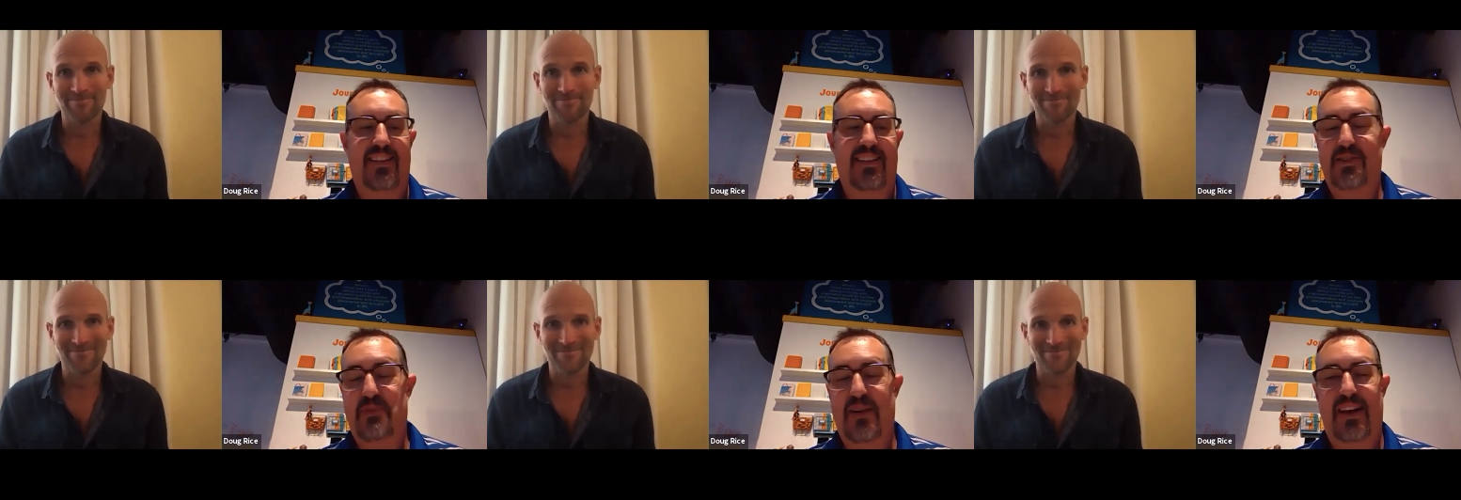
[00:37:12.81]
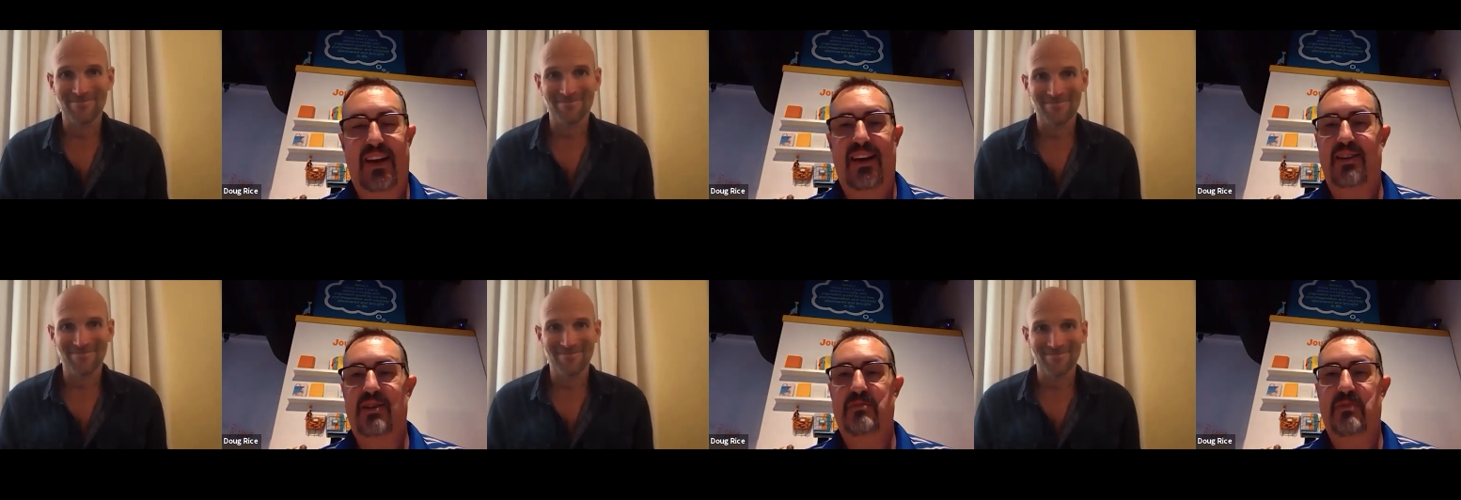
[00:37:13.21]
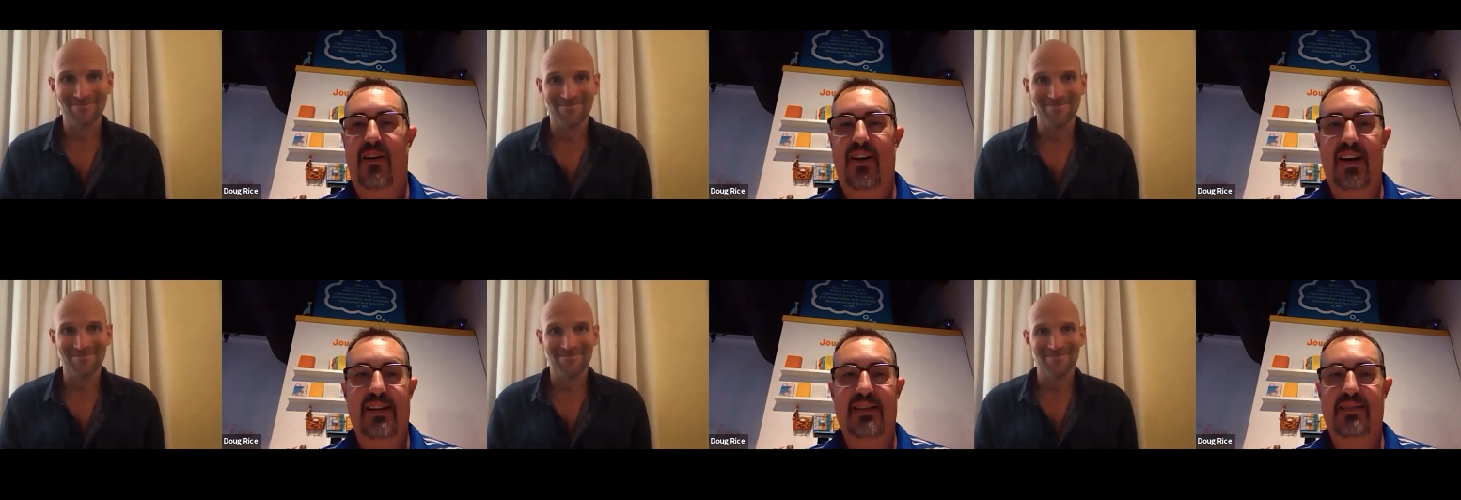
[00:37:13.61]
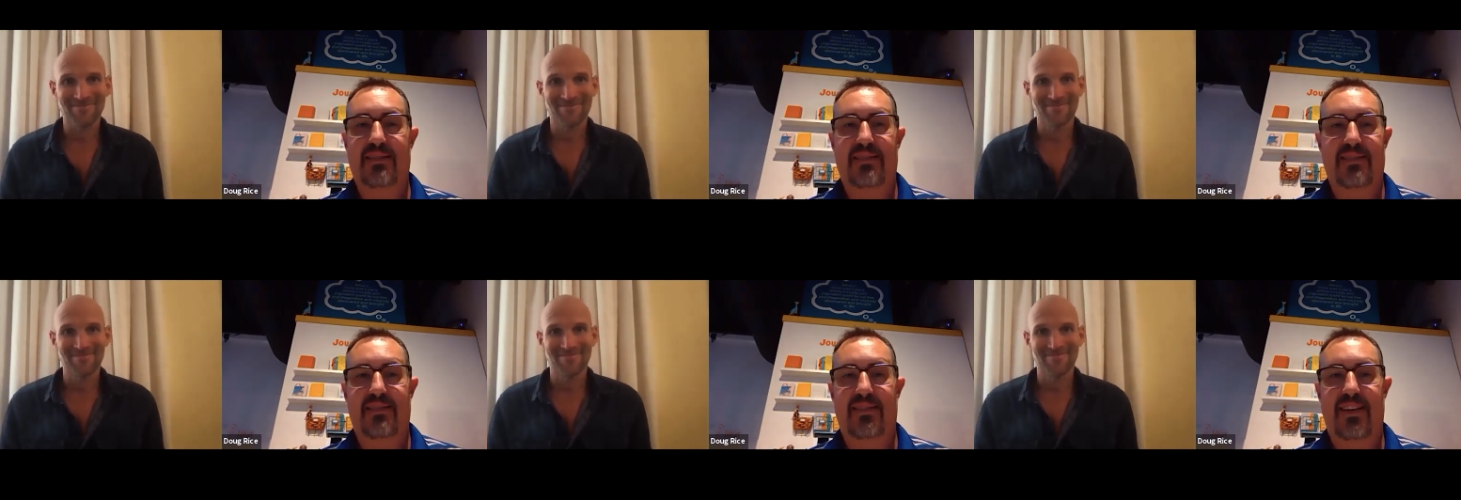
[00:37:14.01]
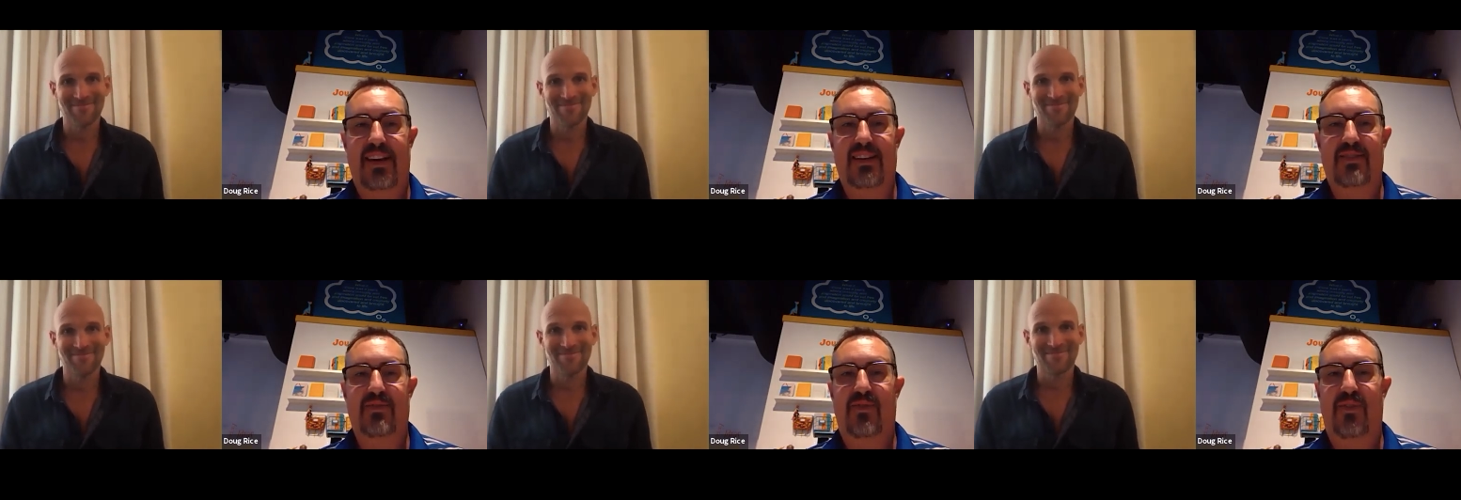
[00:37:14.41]
Speaker 1: this has been an experience.
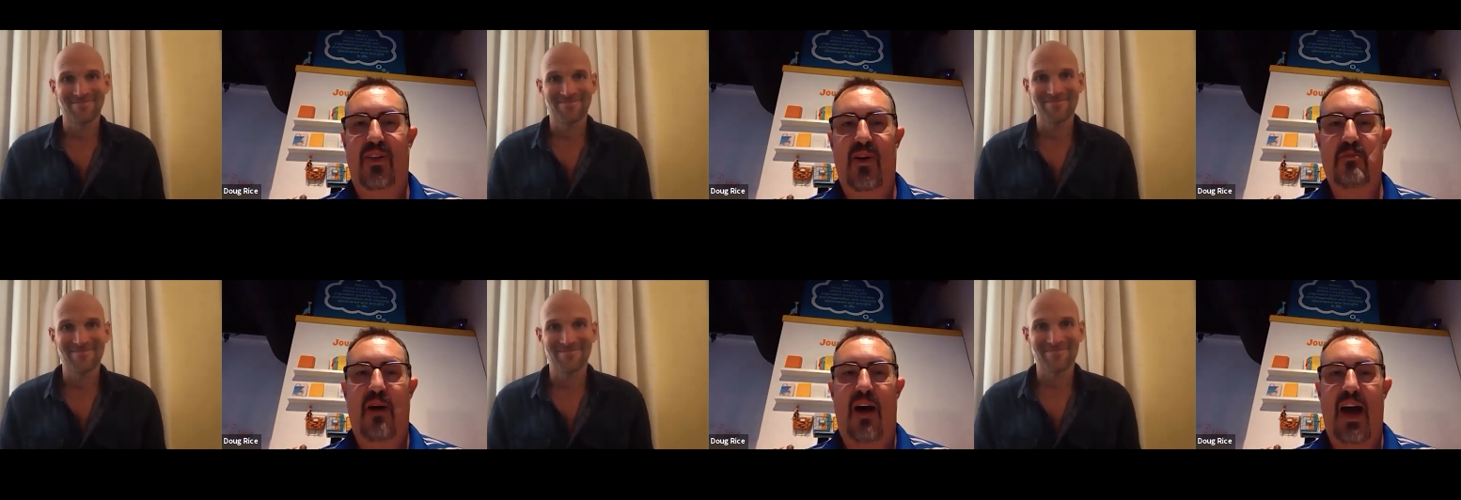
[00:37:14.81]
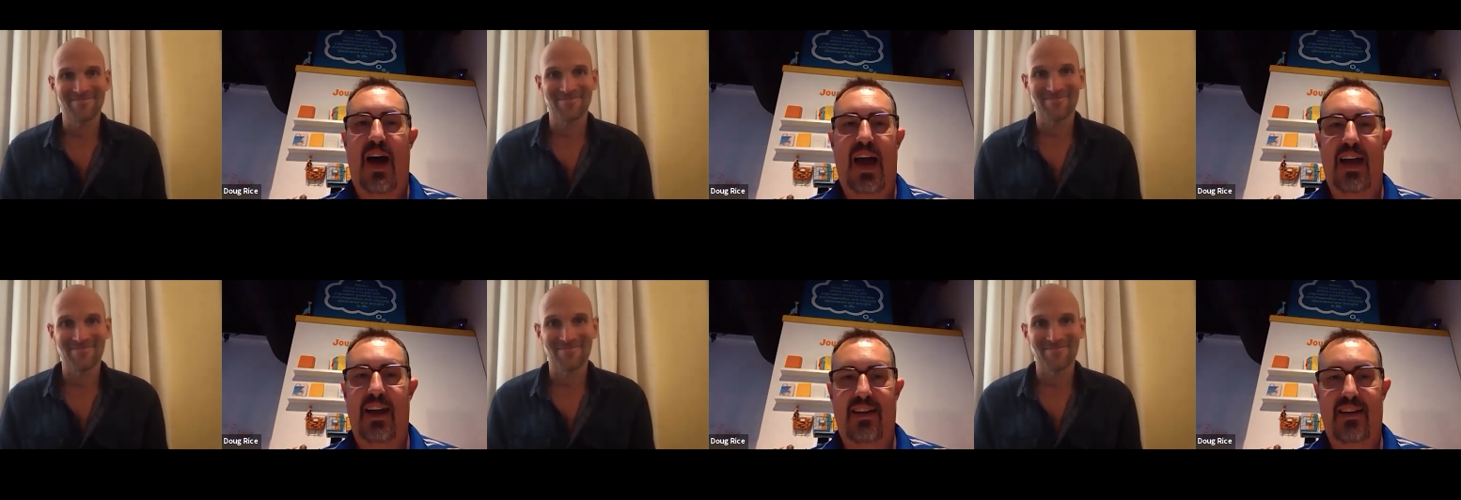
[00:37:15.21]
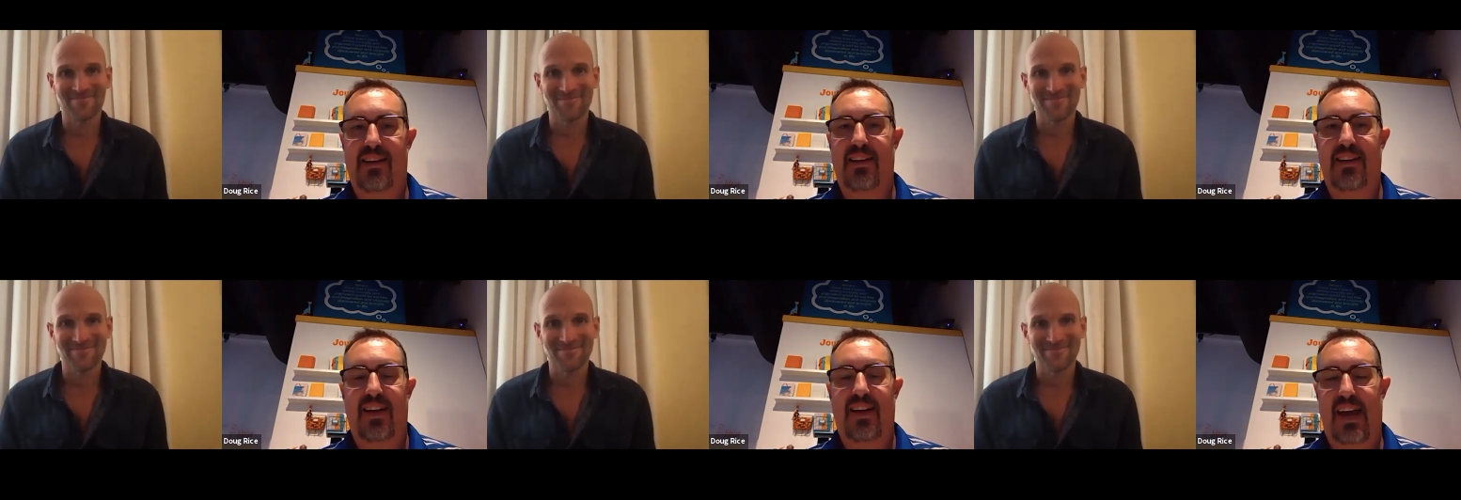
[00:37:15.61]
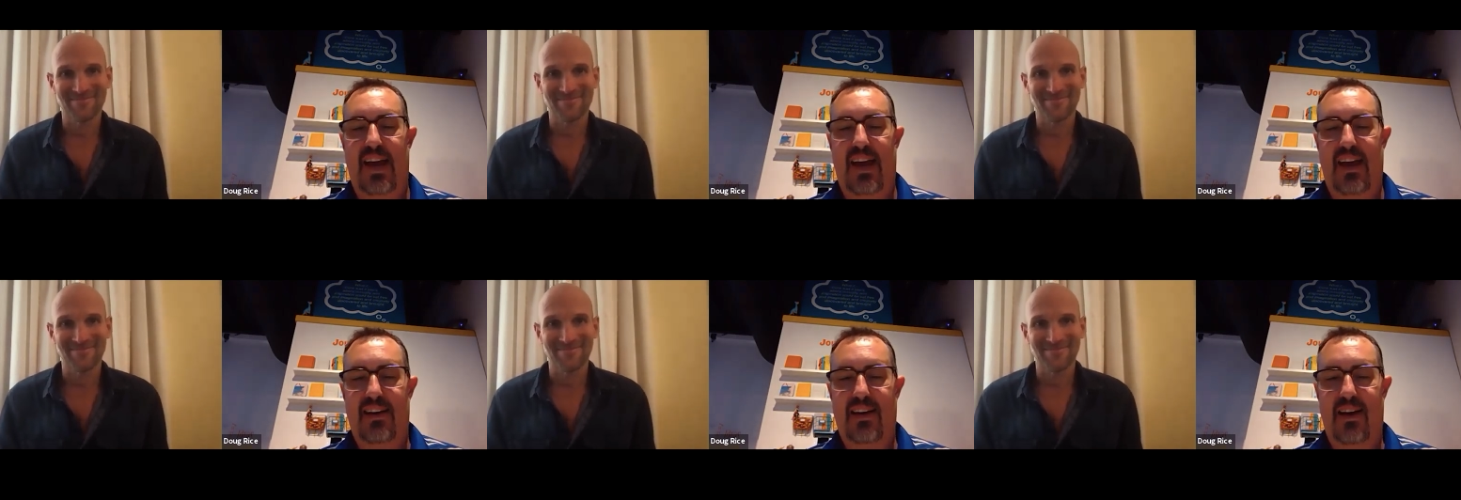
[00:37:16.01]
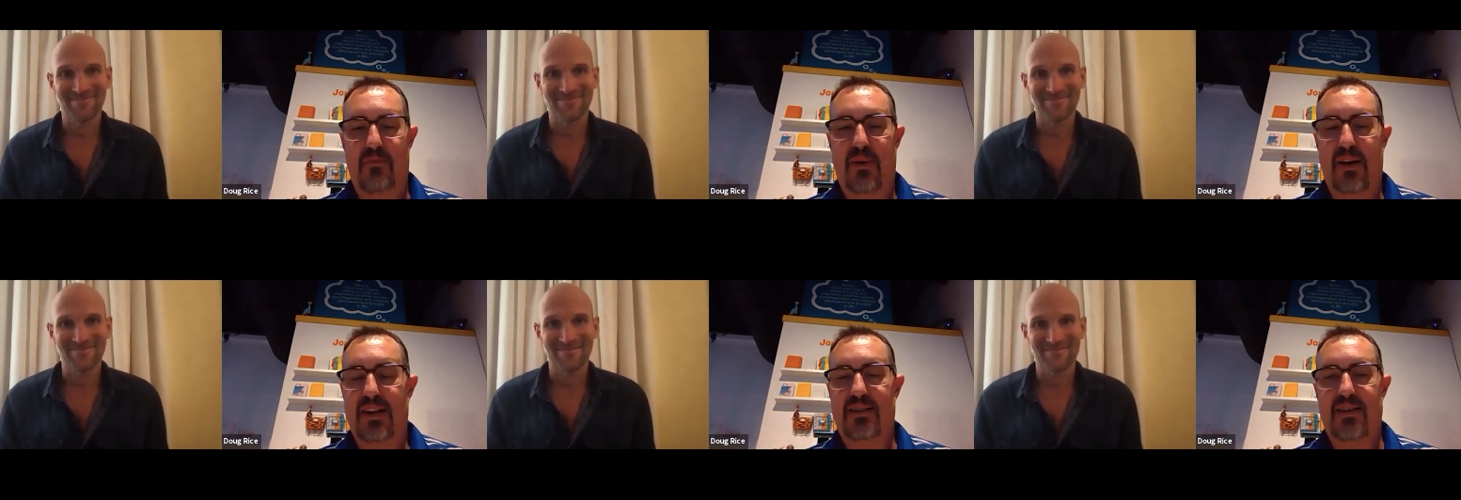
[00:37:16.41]
It has flown by, and uh,
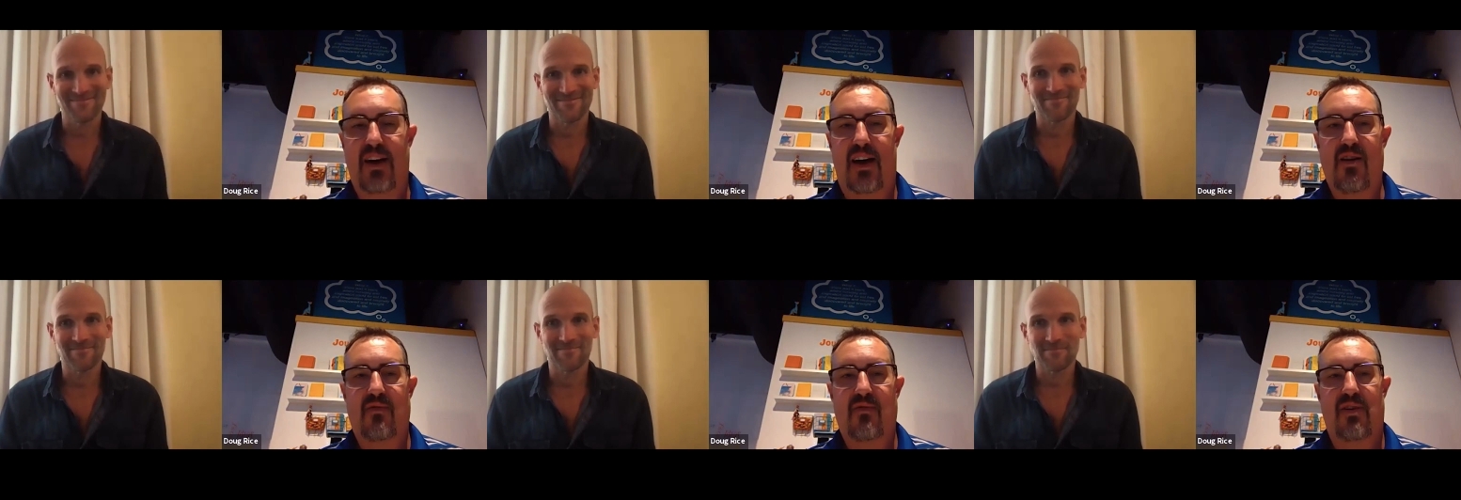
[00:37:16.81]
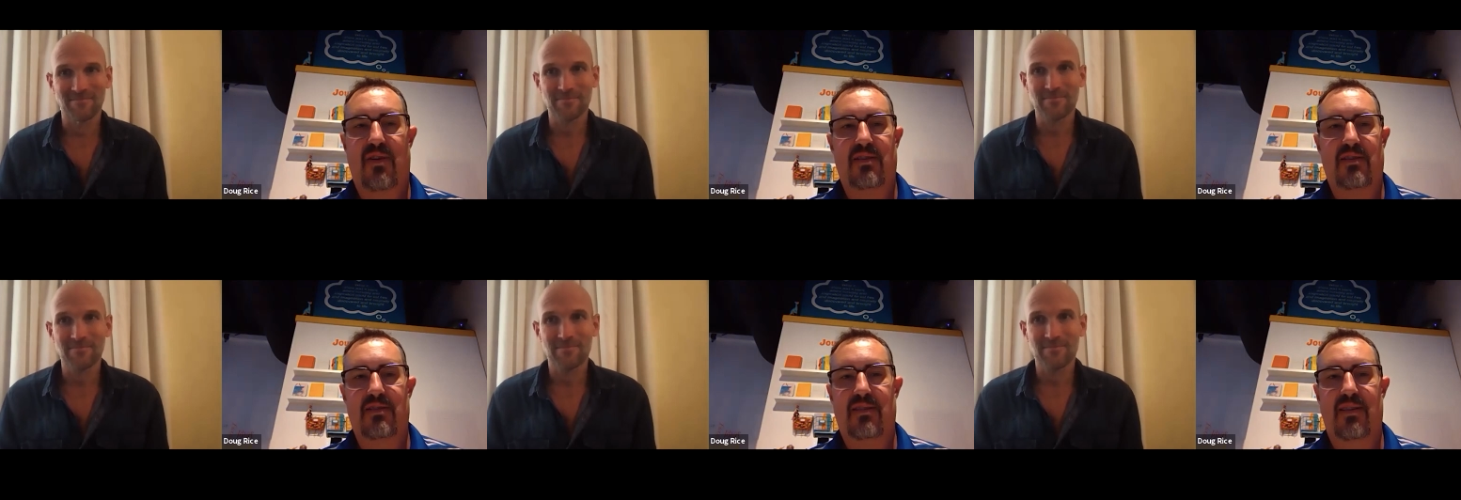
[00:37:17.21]
but it's not over.